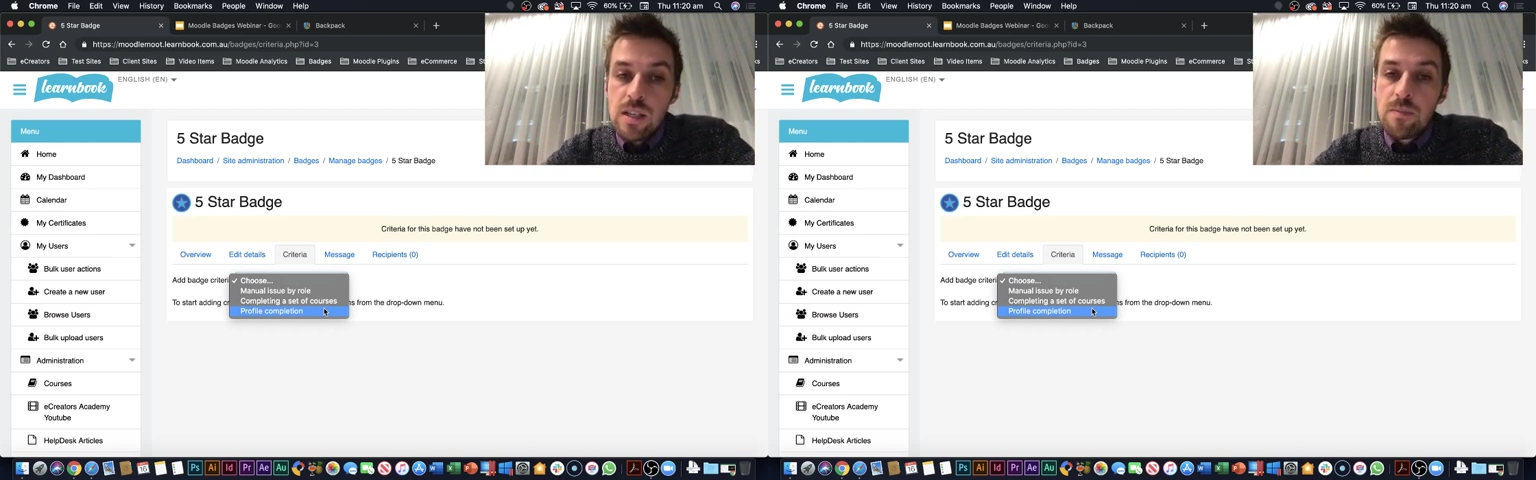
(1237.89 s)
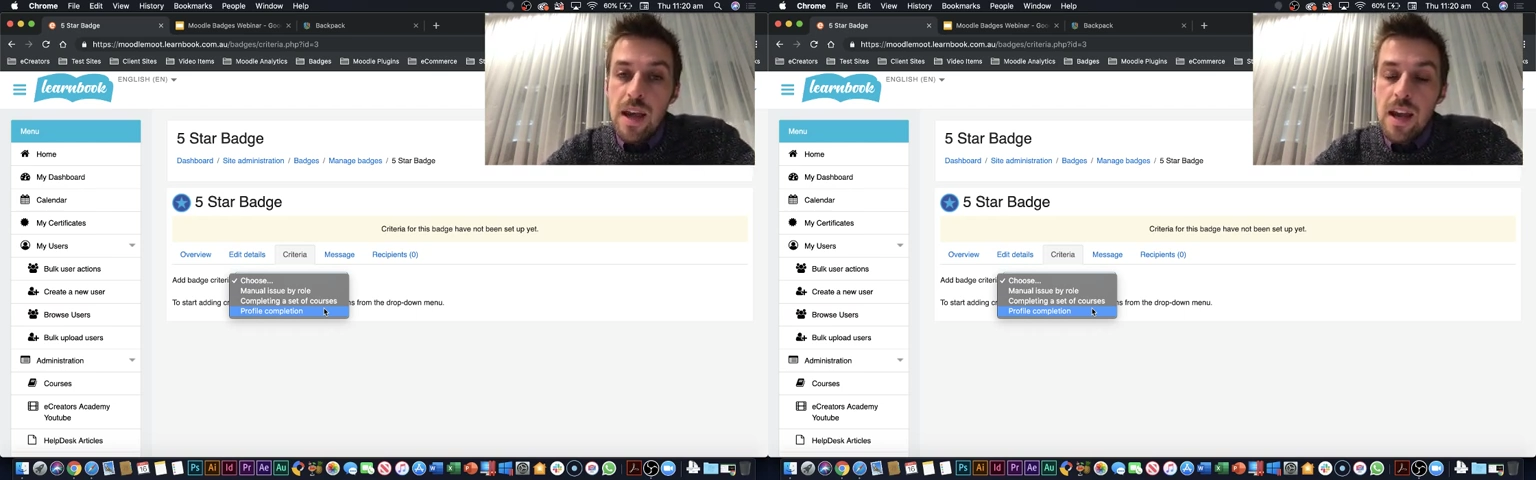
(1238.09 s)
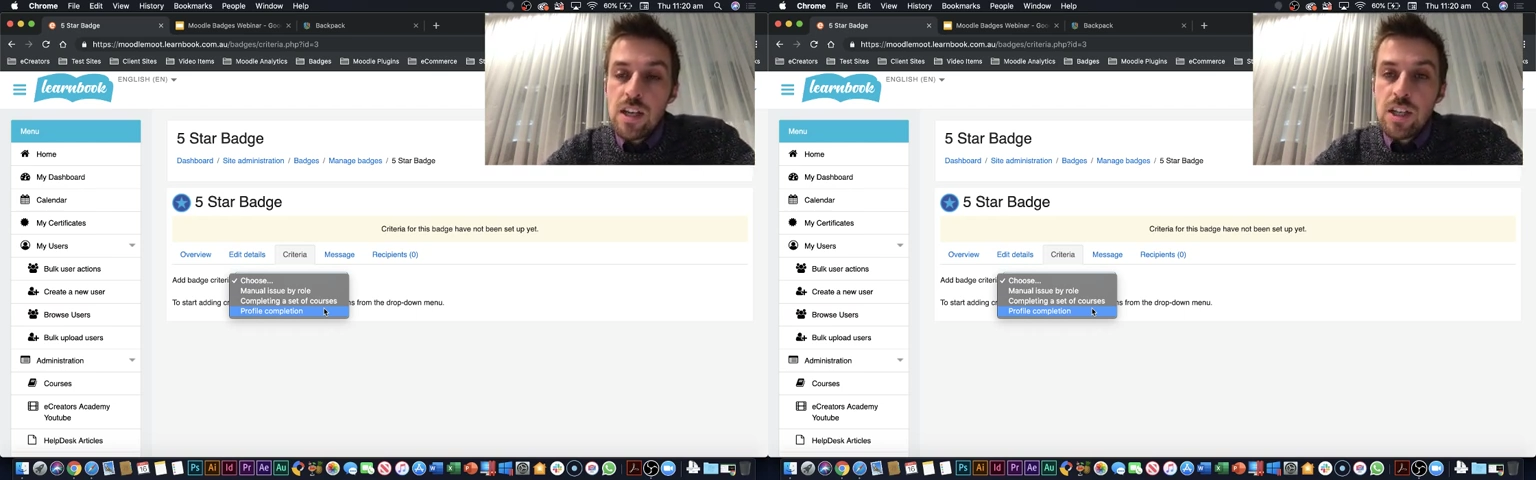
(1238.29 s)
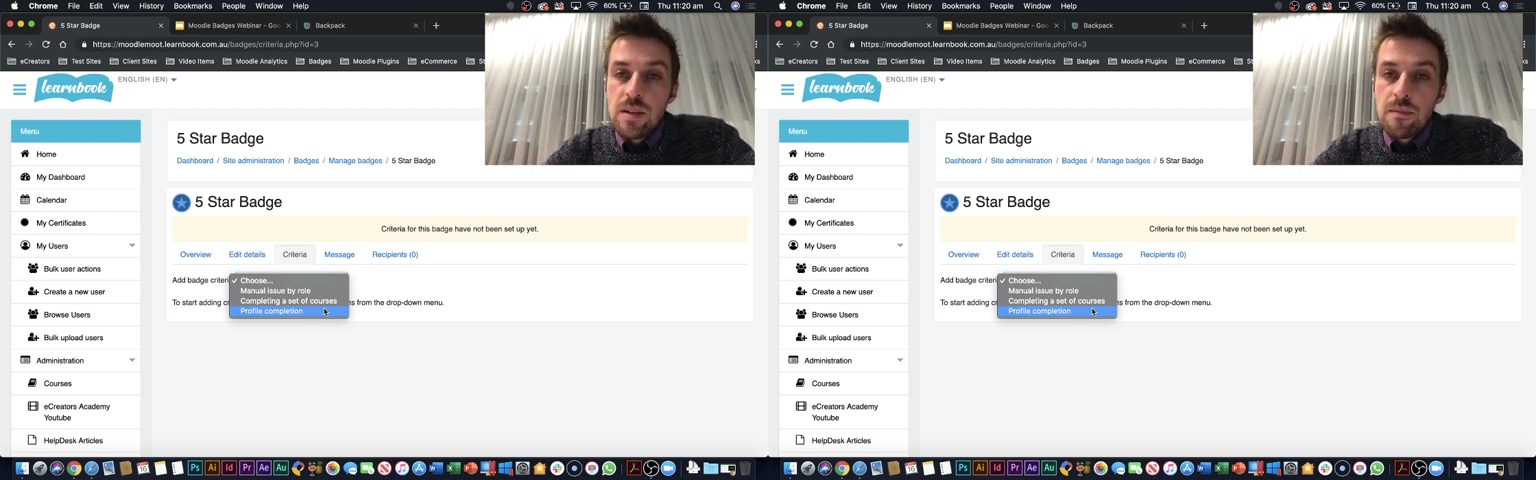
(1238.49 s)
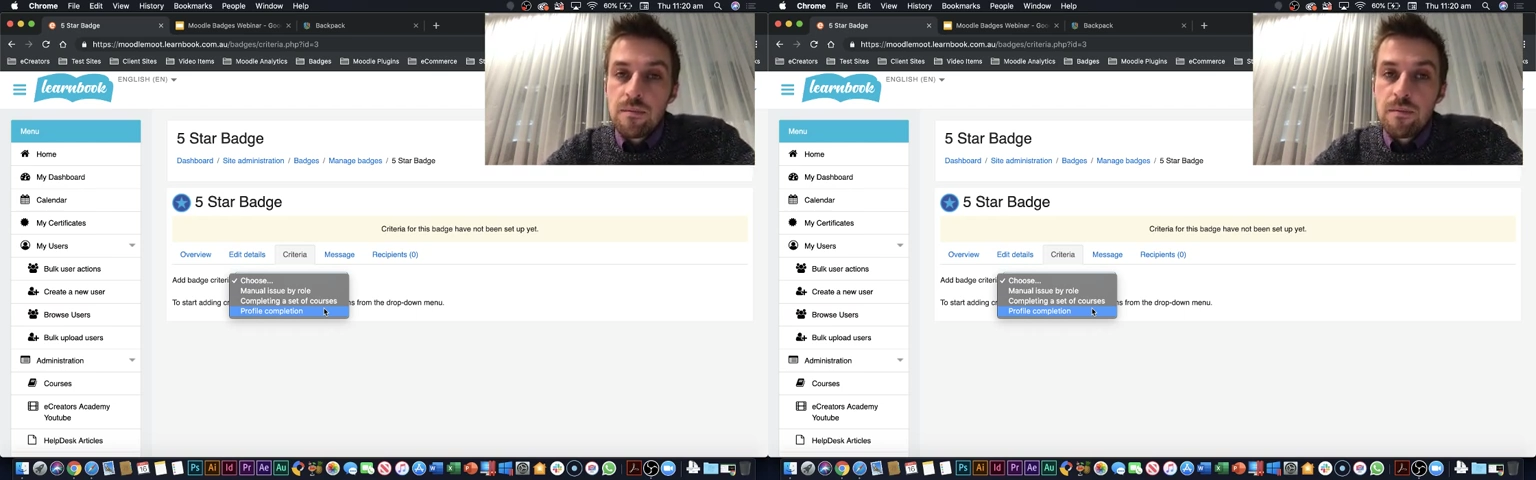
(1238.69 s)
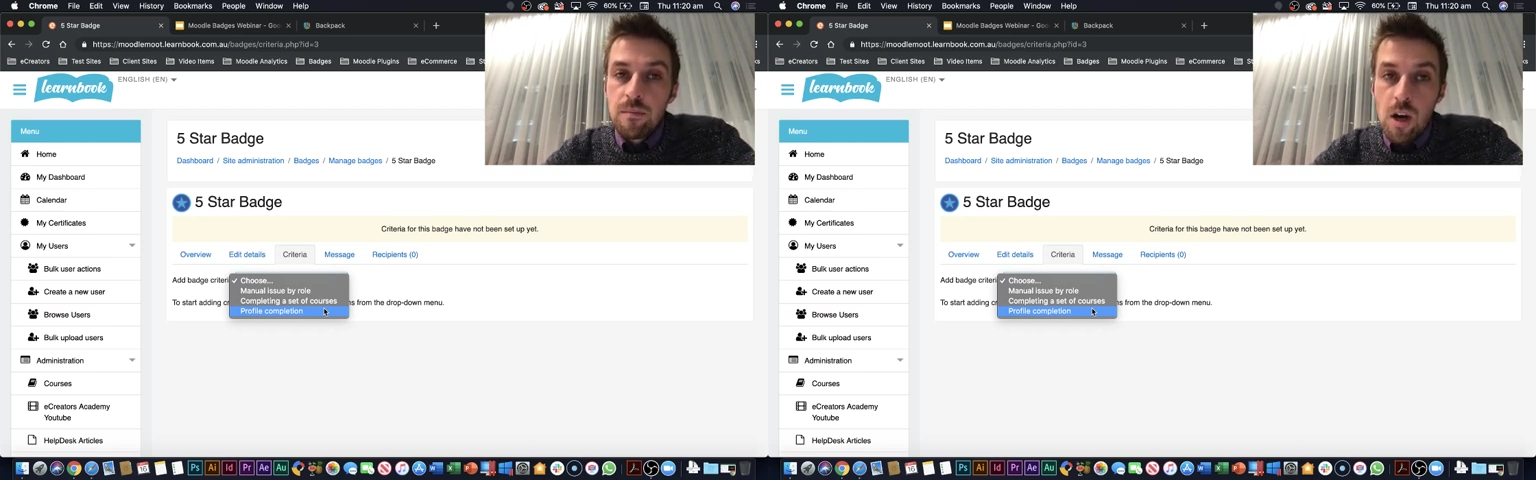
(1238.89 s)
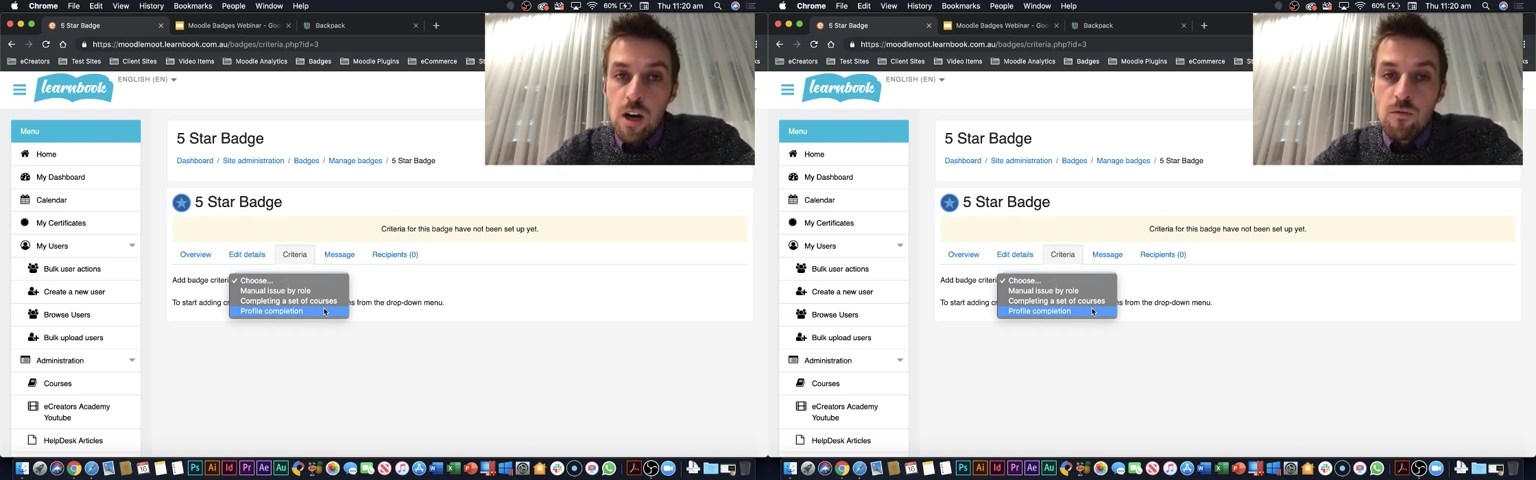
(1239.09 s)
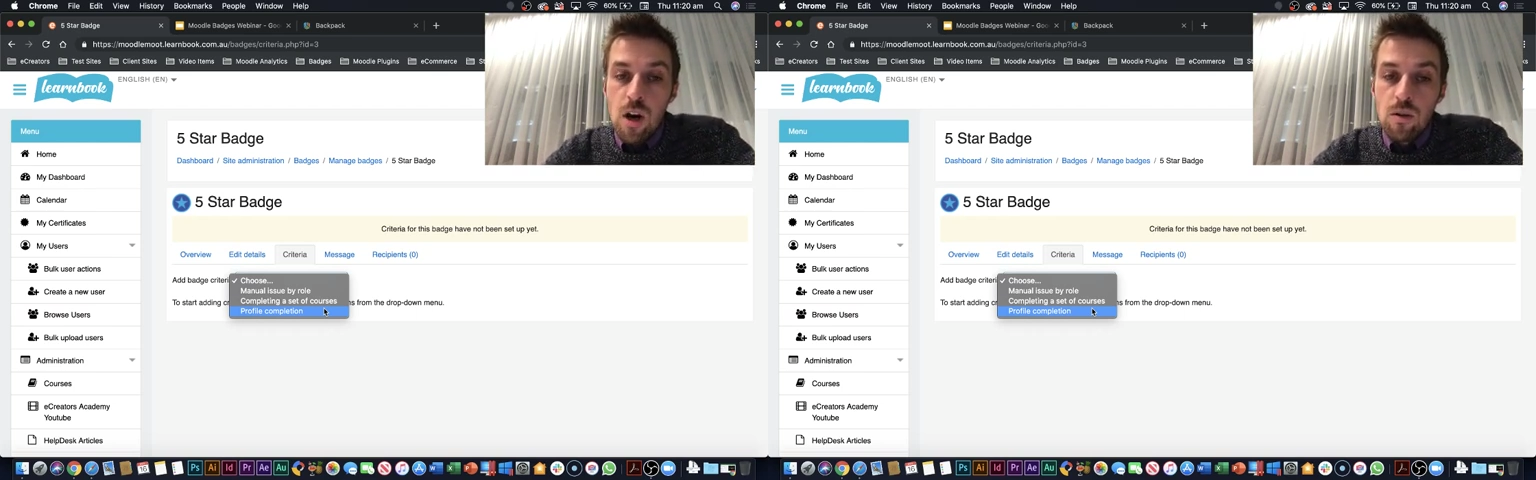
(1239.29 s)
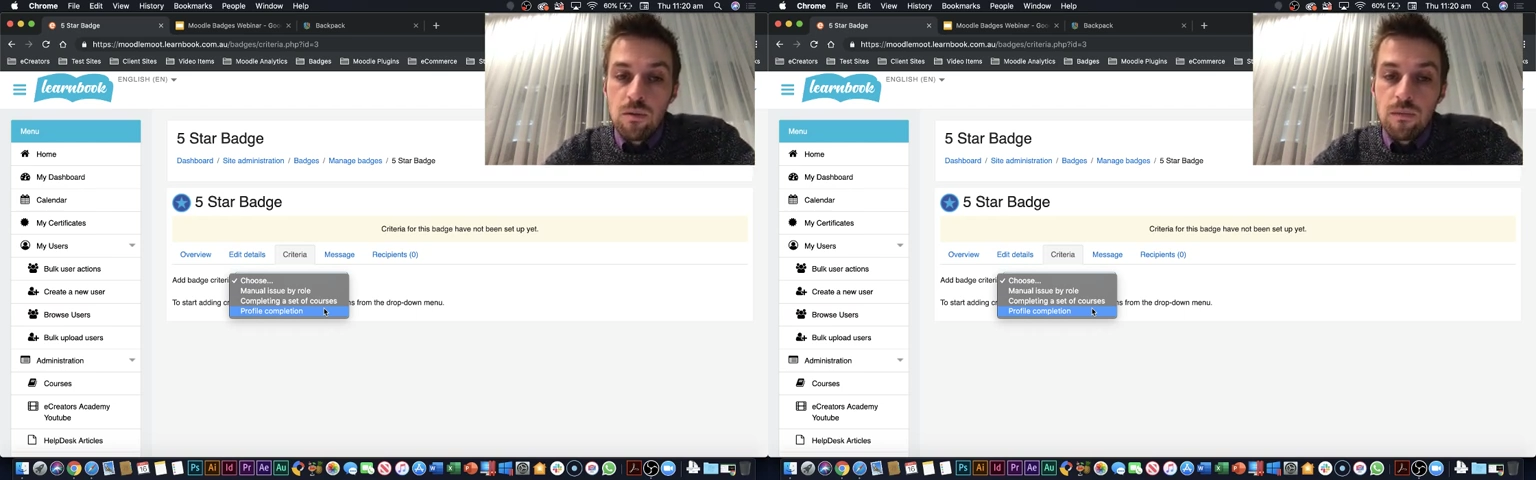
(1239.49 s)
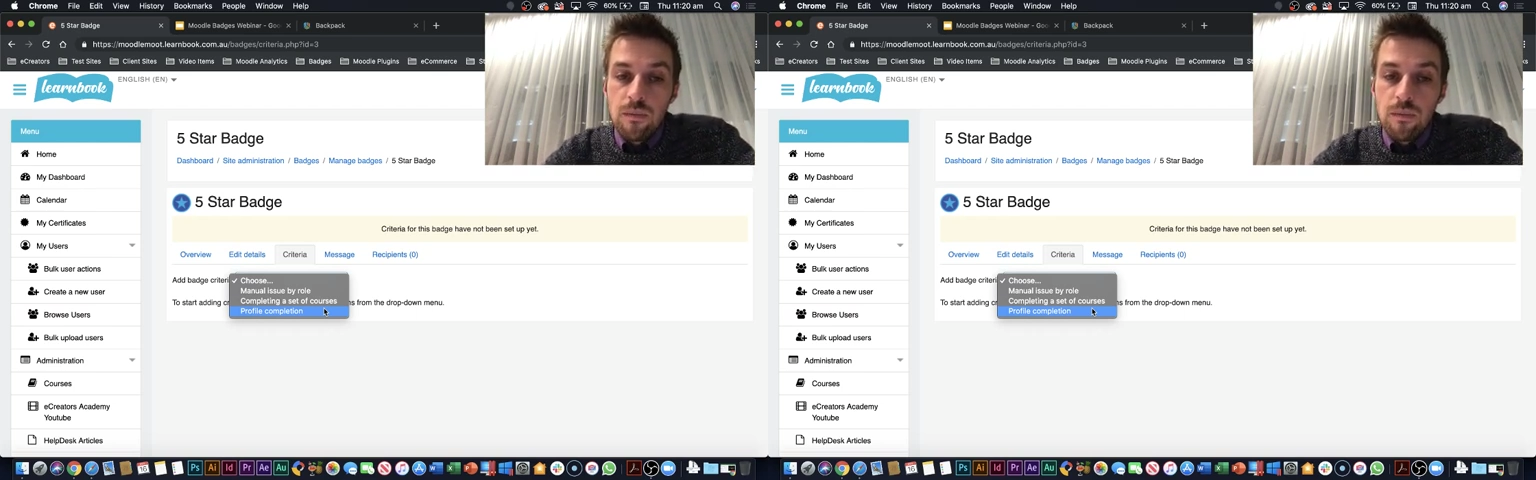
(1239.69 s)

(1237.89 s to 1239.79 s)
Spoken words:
badge by a role.